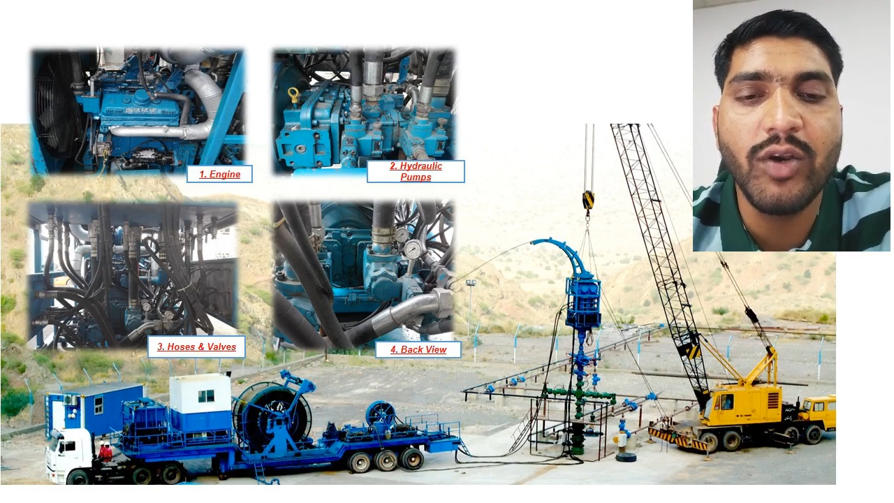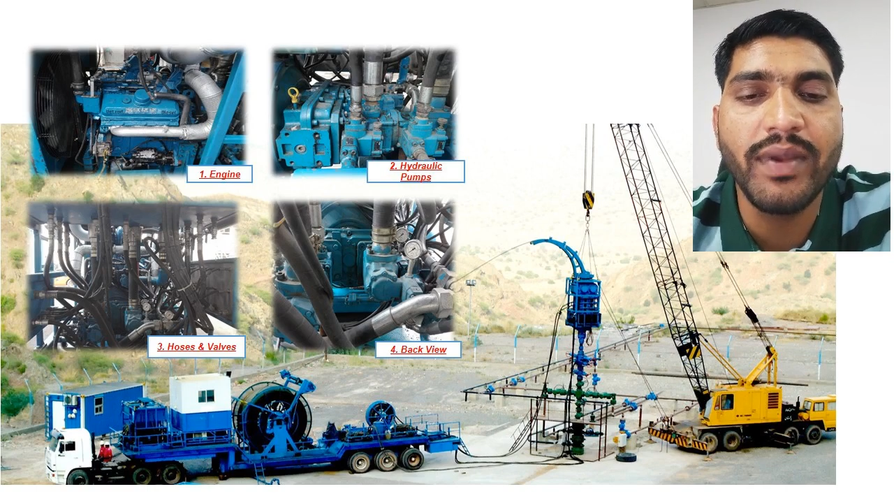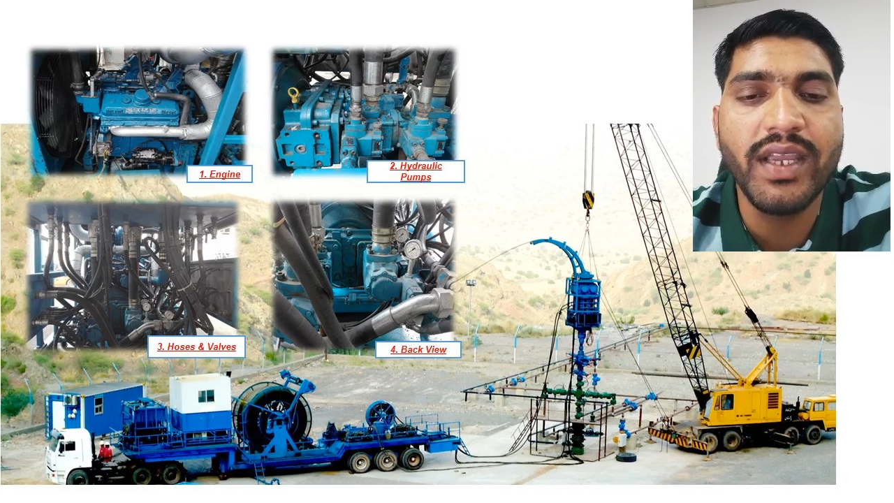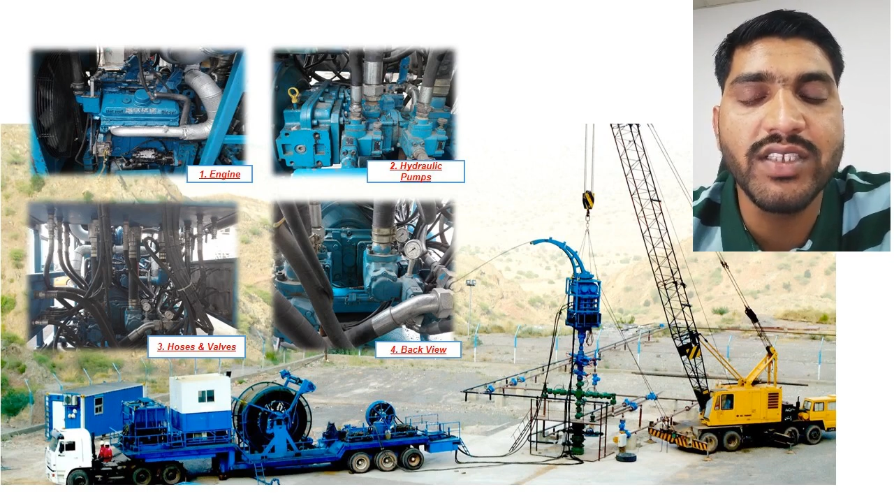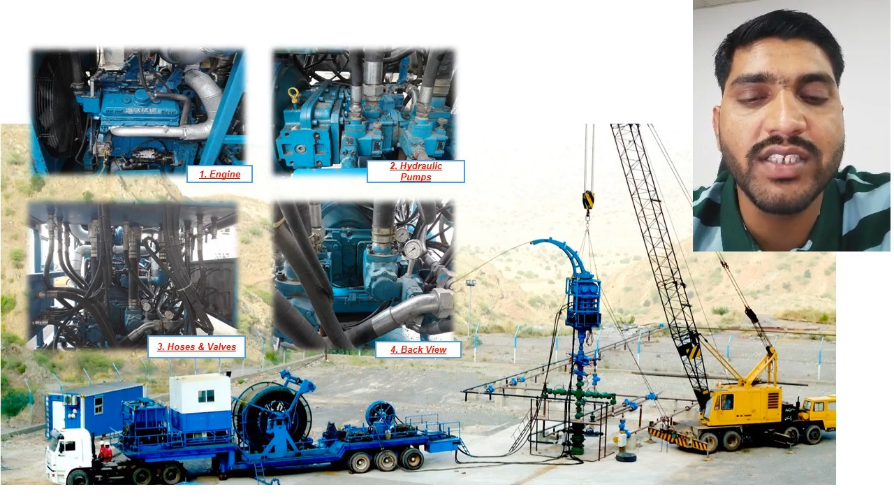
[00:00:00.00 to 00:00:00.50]

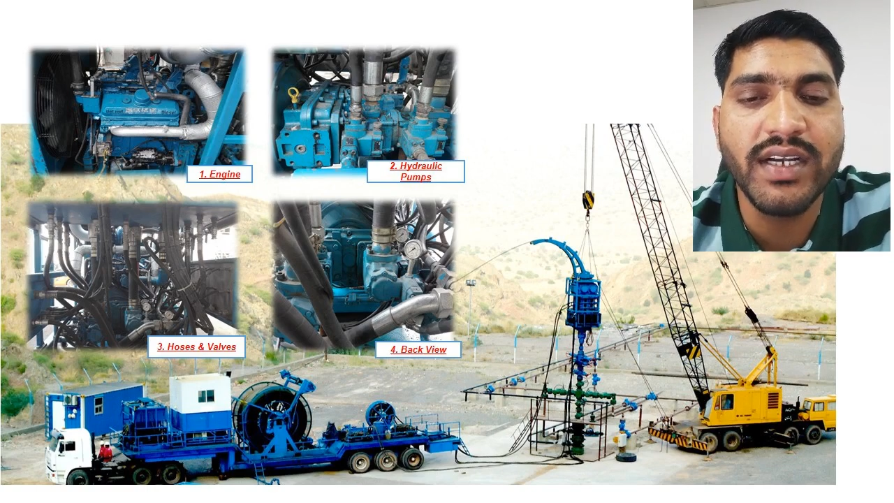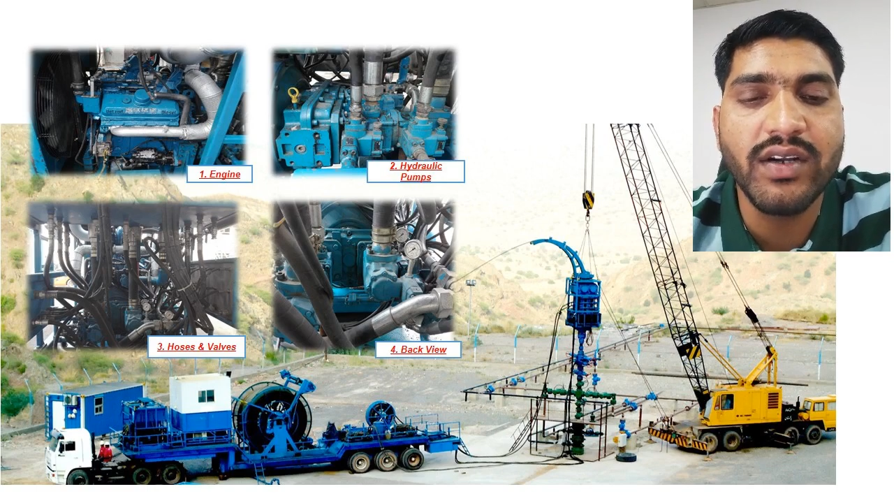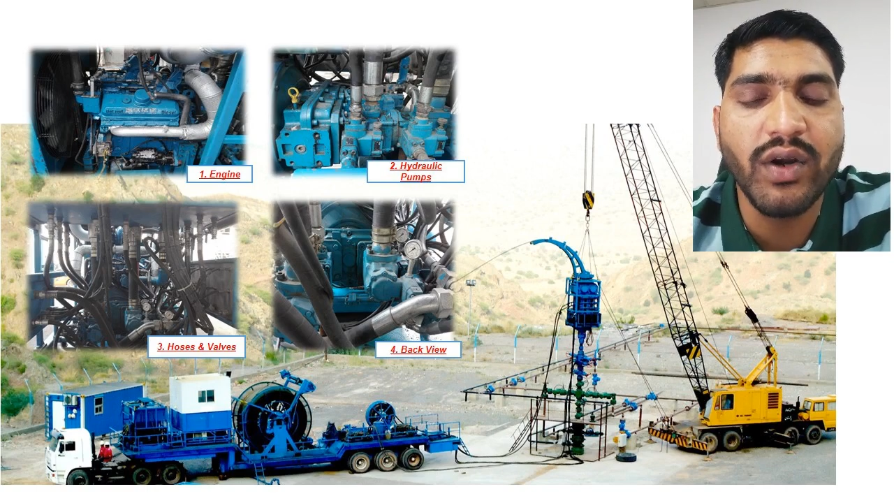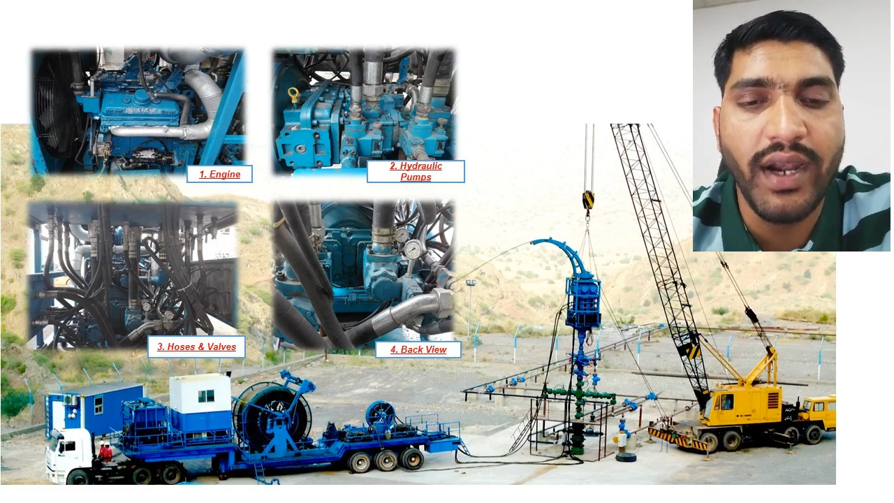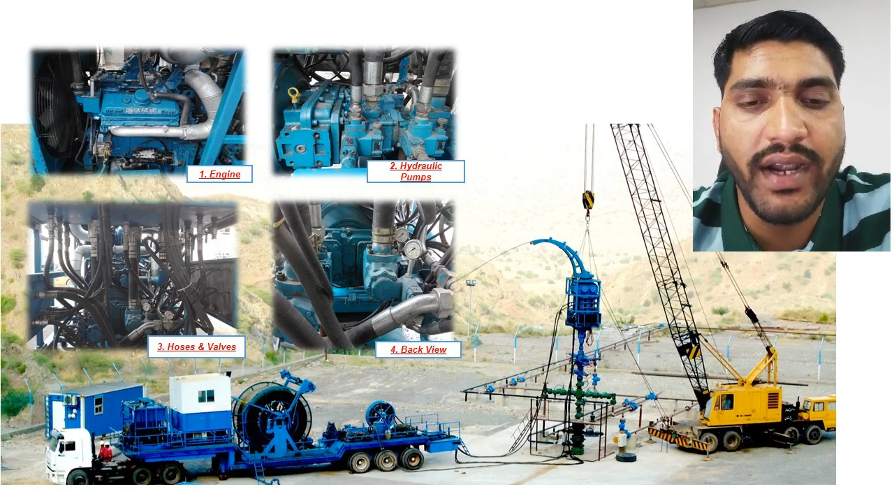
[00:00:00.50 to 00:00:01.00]
tubing
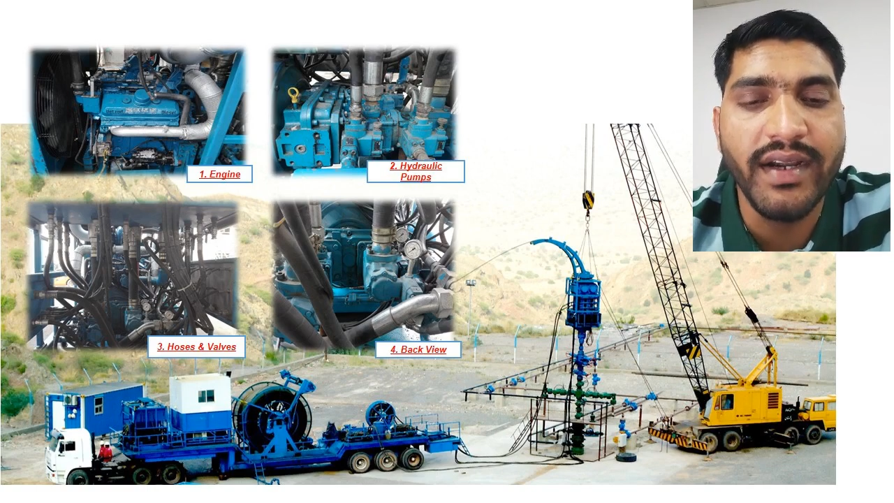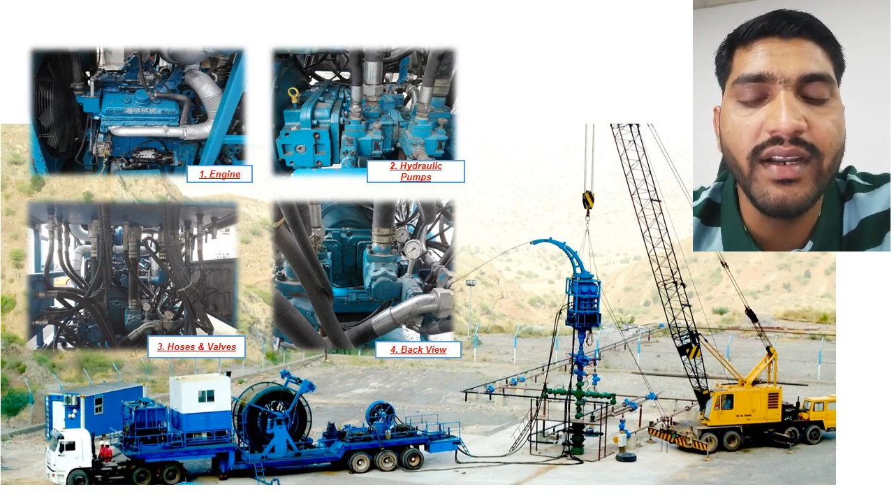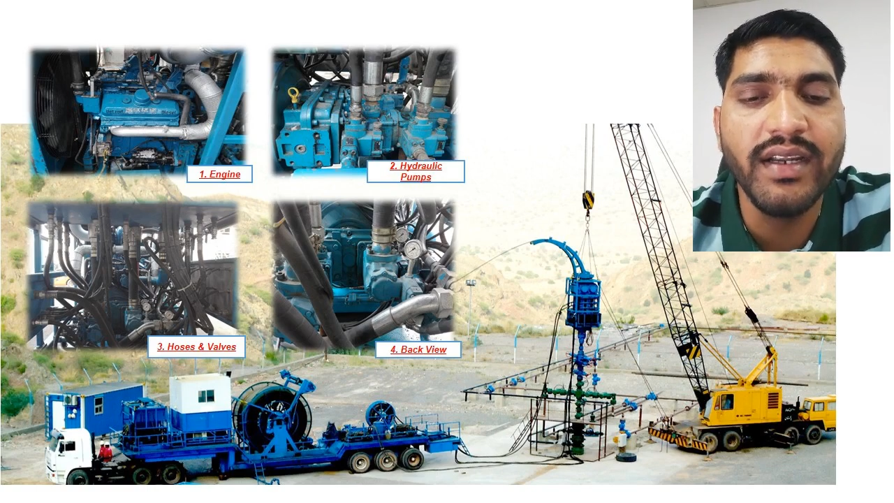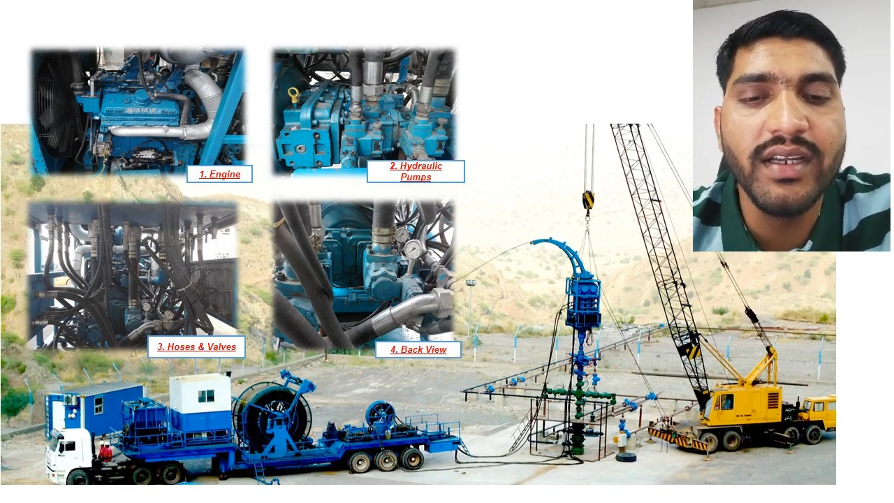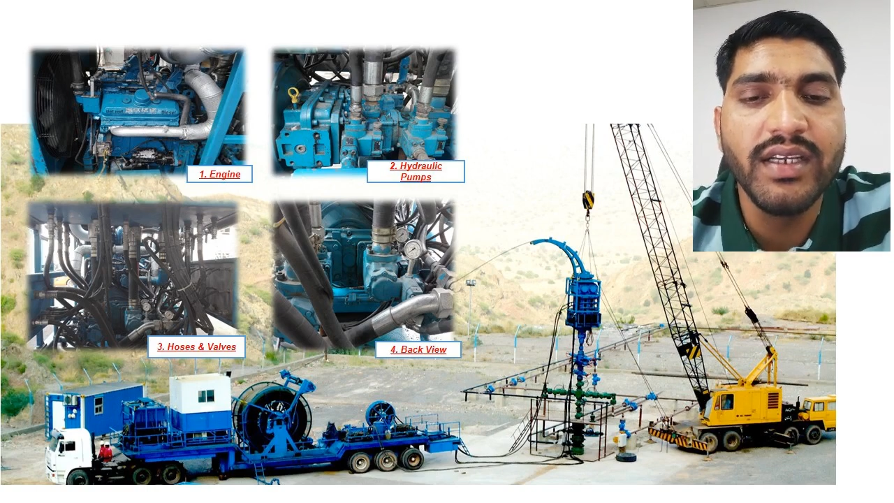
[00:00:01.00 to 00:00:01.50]
injector
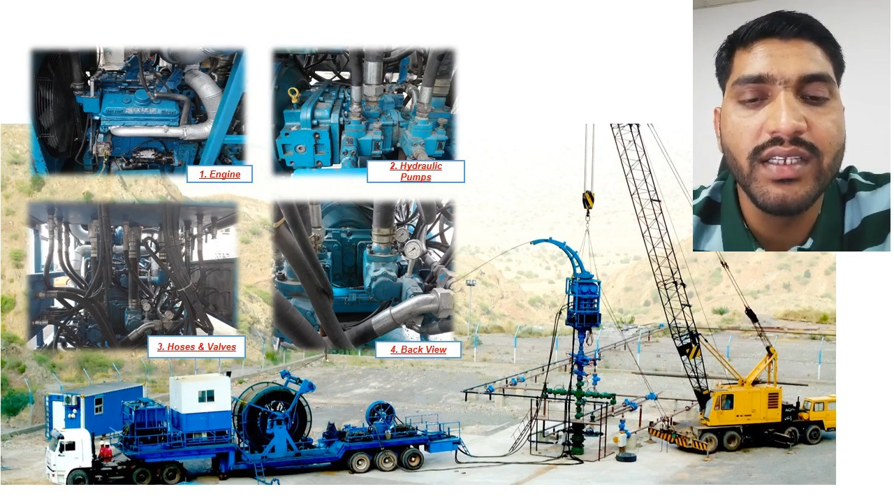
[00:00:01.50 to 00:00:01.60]
head.